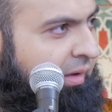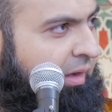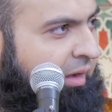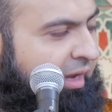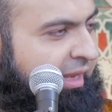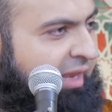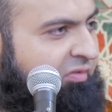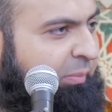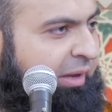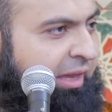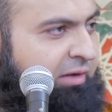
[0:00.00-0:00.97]
Allah gave
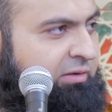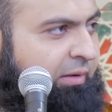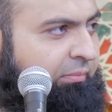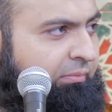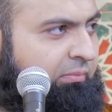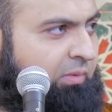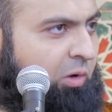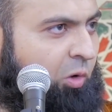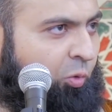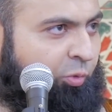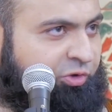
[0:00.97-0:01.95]
him kingdom,
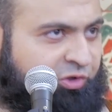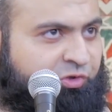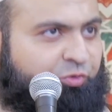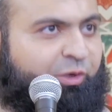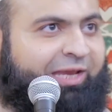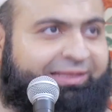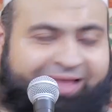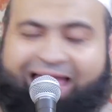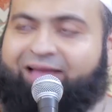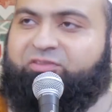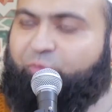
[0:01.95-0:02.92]
which is you can
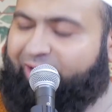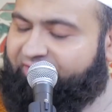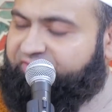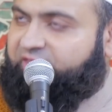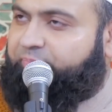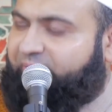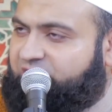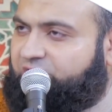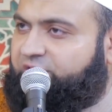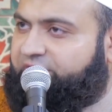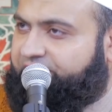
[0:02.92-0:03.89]
have whatever the
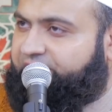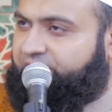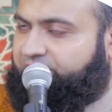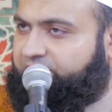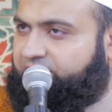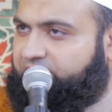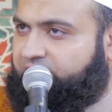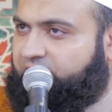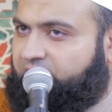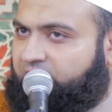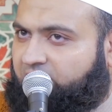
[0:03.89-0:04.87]
best on the earth.
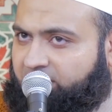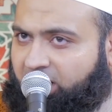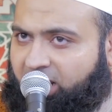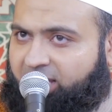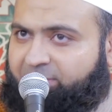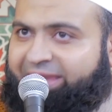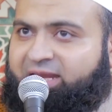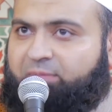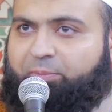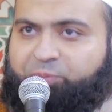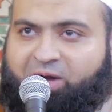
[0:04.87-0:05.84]
And Allah made
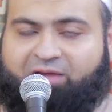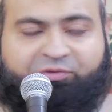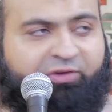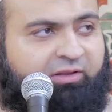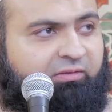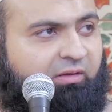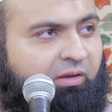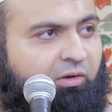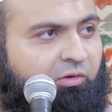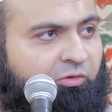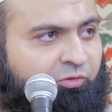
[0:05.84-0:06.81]
him a prophet,
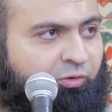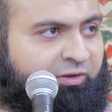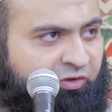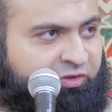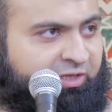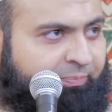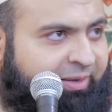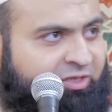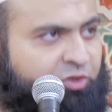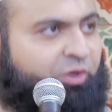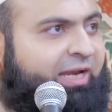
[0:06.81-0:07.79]
so this is the
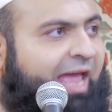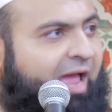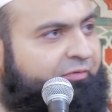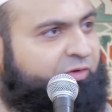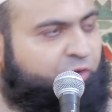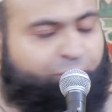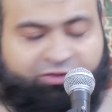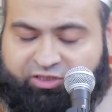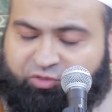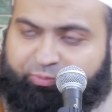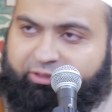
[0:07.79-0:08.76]
best you can have
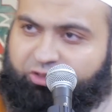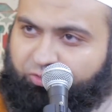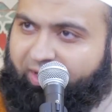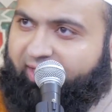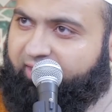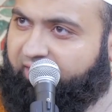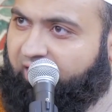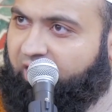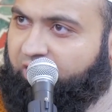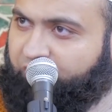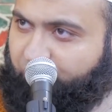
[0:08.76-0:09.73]
towards the spirituality.
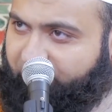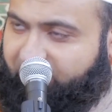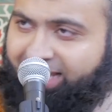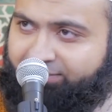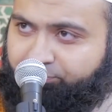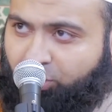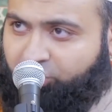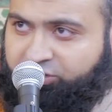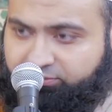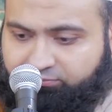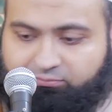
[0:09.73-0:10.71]
So he had
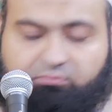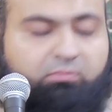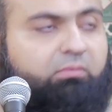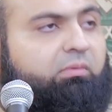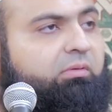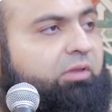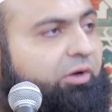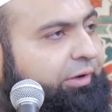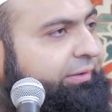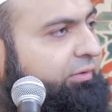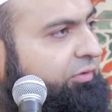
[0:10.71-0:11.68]
both the
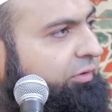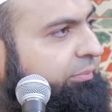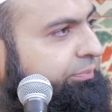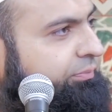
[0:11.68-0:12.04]
goods.